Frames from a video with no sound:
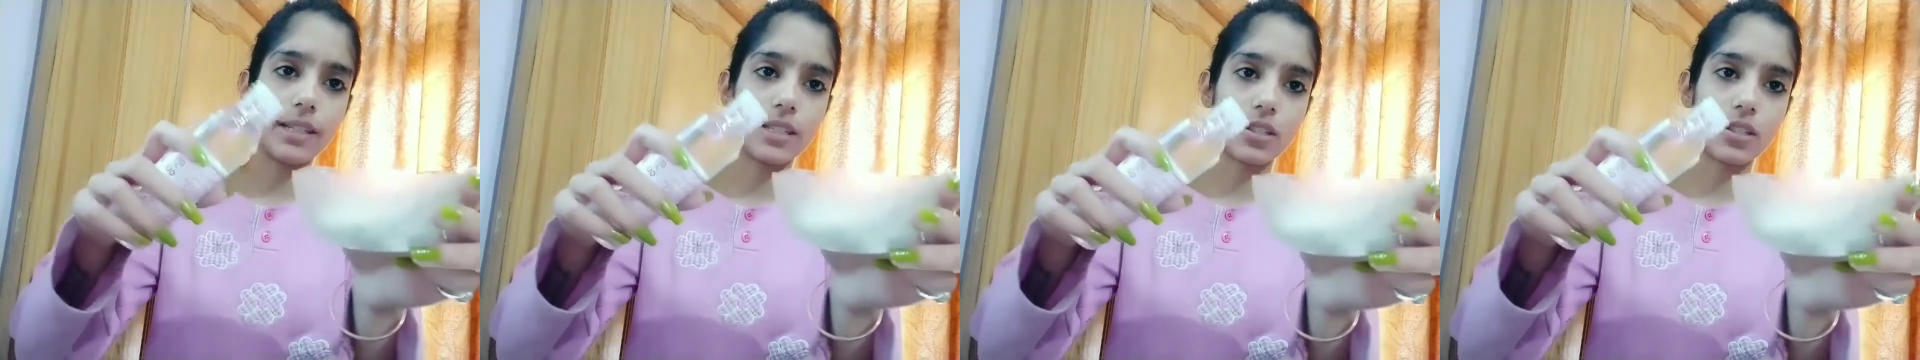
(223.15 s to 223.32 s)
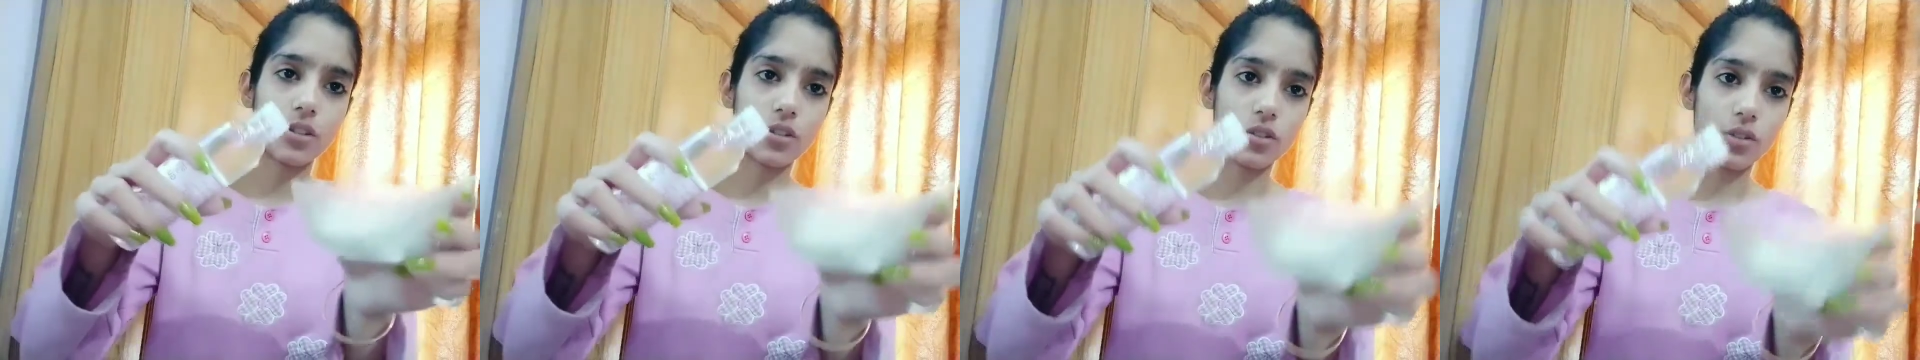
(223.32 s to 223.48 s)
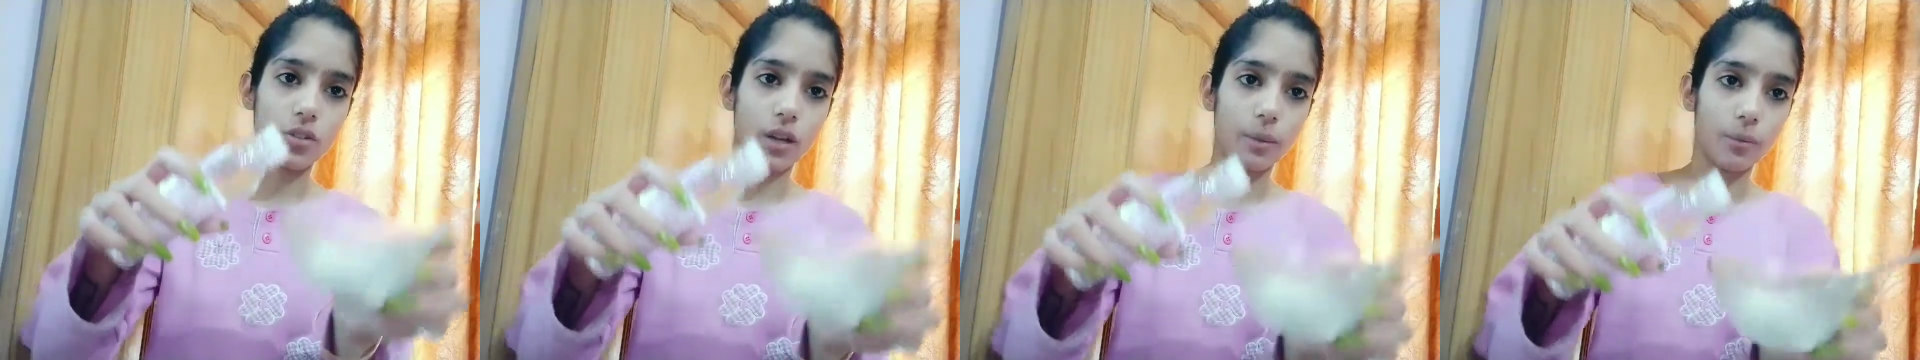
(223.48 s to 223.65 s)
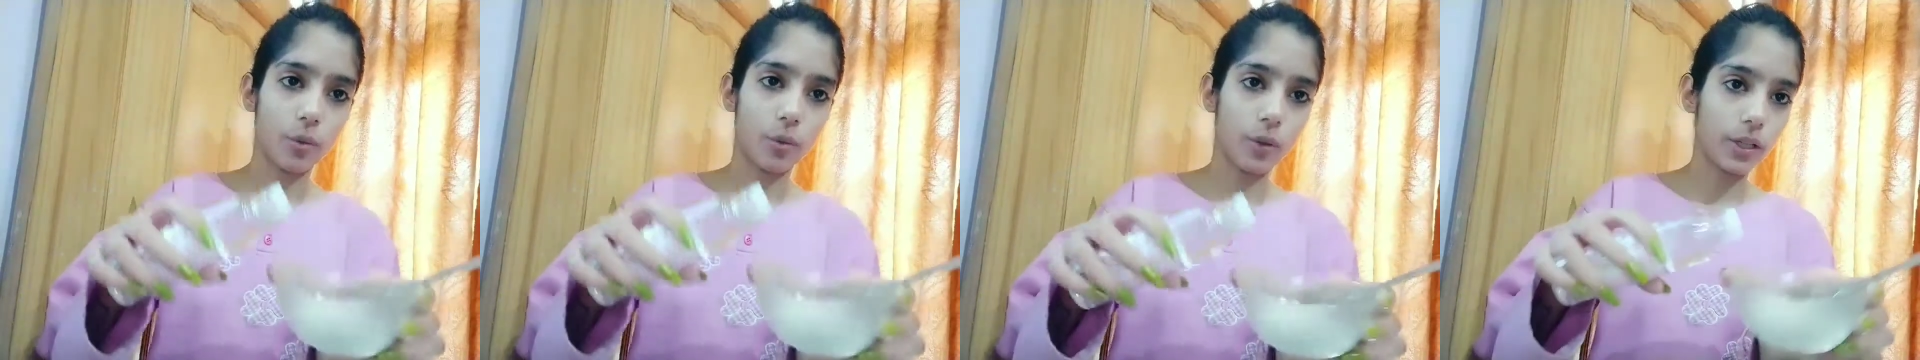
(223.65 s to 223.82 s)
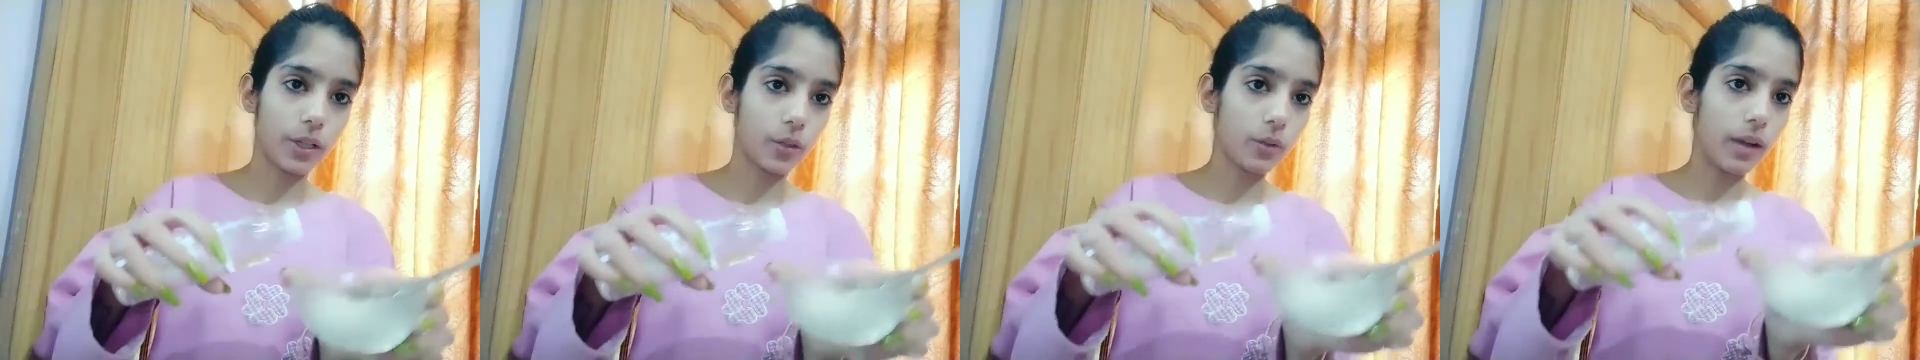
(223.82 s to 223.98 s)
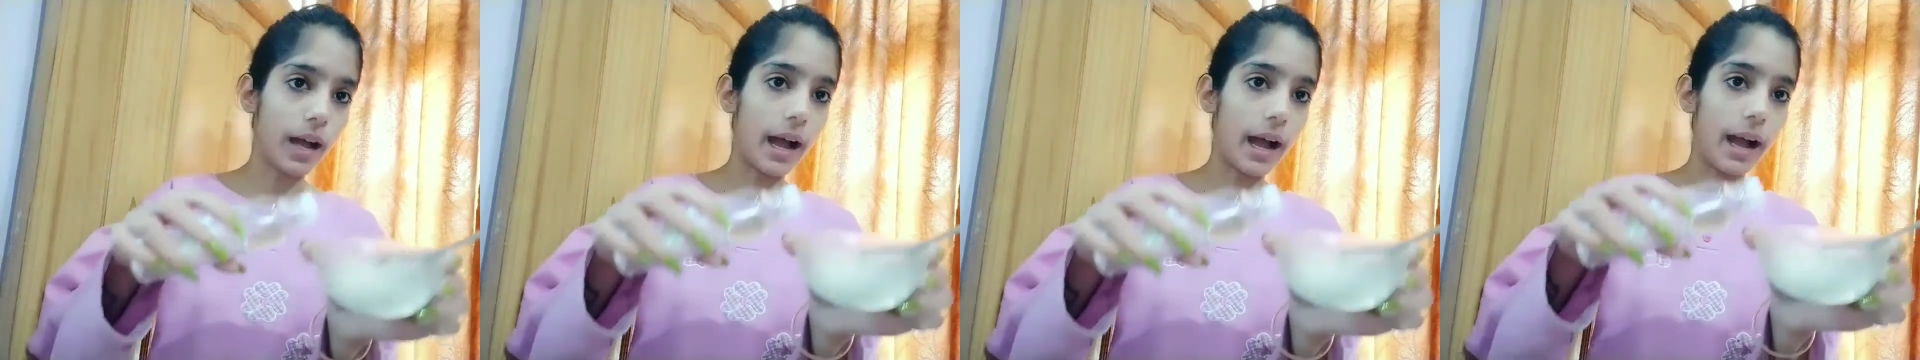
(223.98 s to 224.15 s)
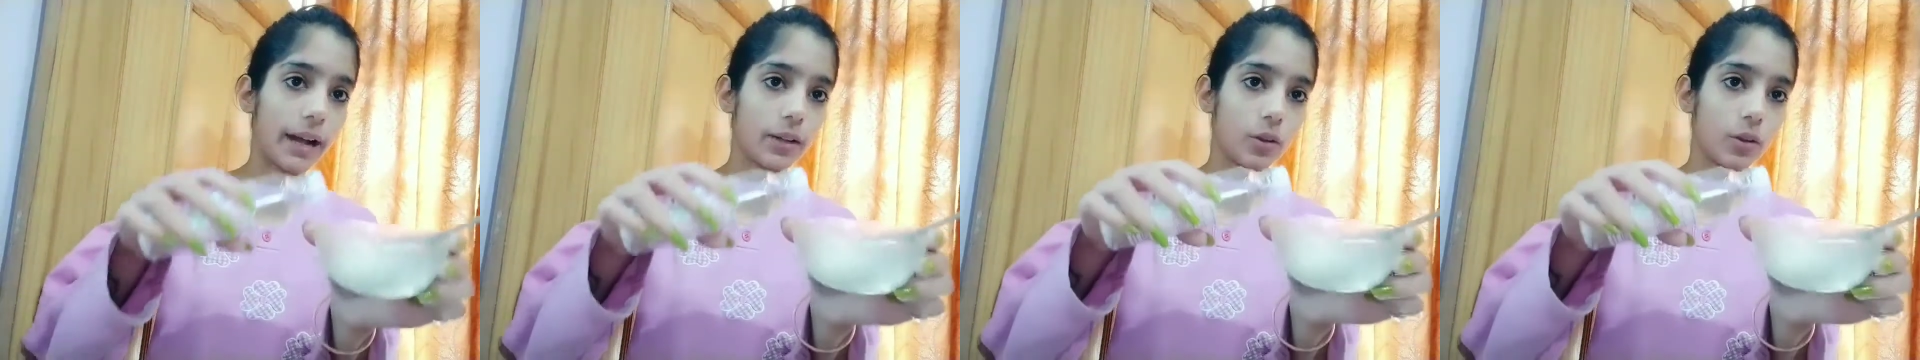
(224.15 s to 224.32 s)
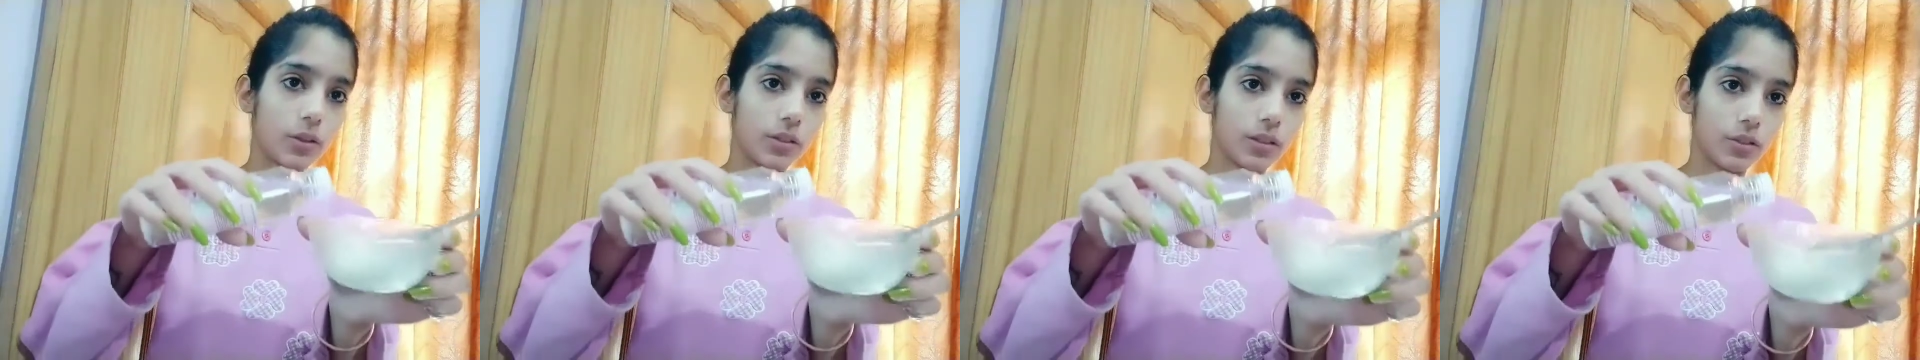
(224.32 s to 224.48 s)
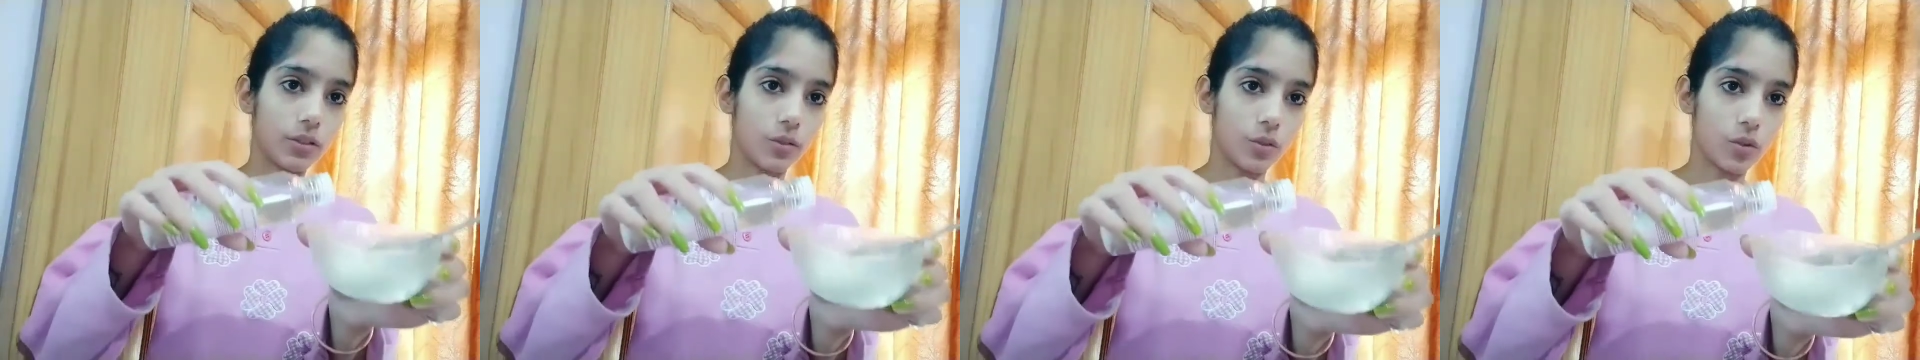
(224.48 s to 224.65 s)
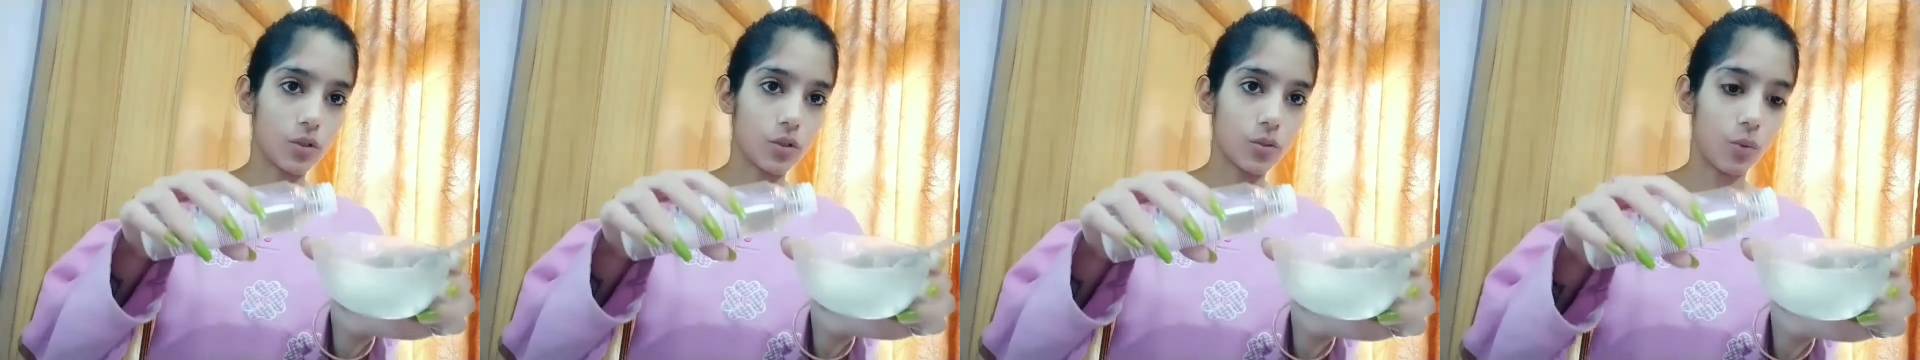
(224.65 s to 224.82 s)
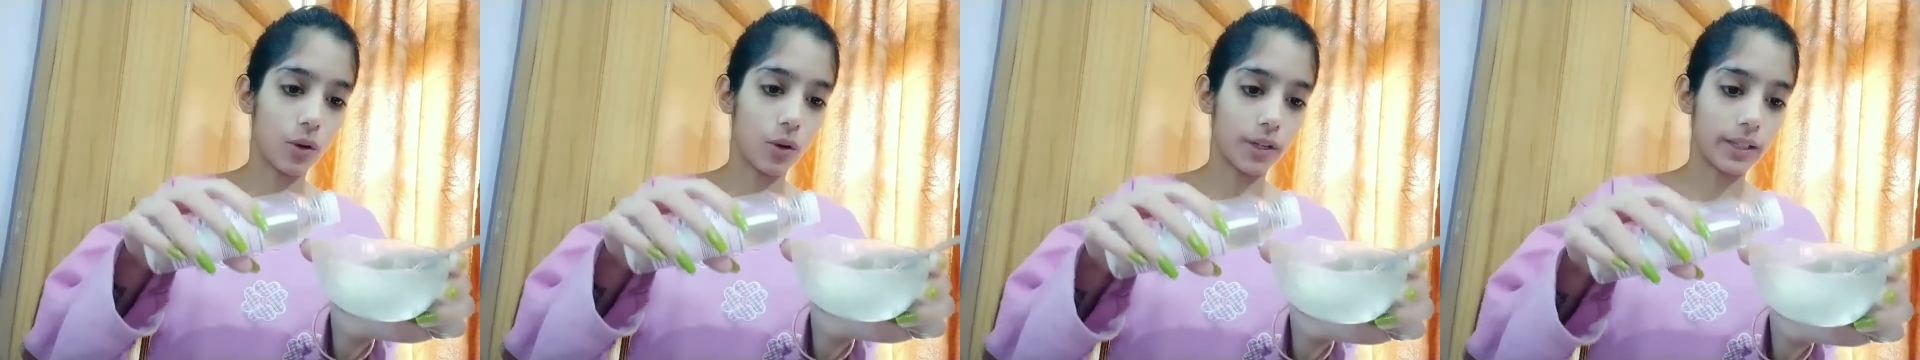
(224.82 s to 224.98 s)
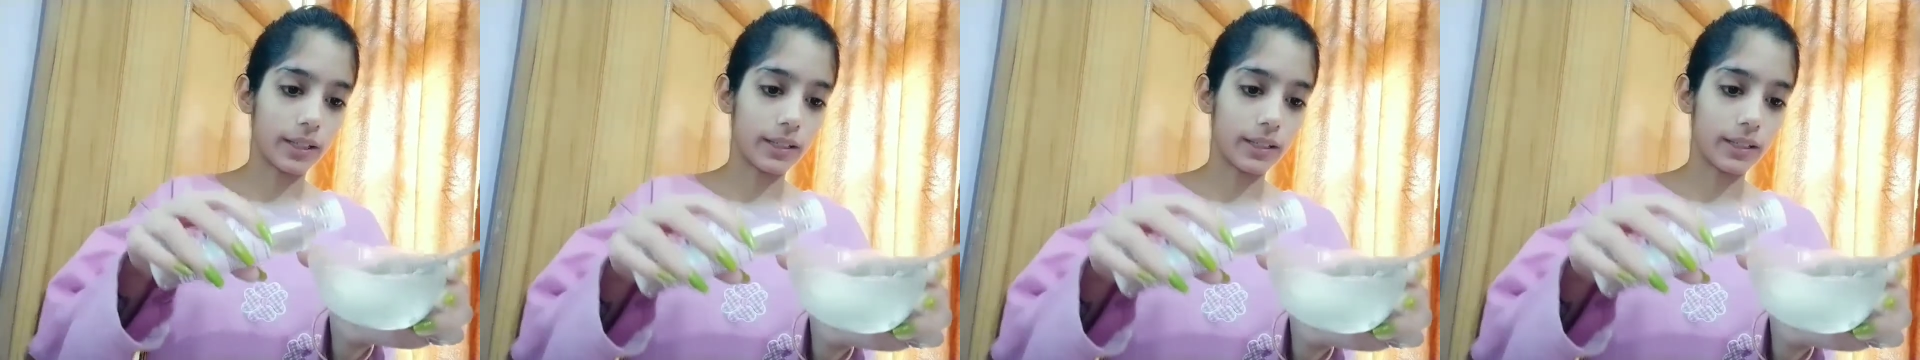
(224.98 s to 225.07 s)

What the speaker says: So I'm going to add on the rose water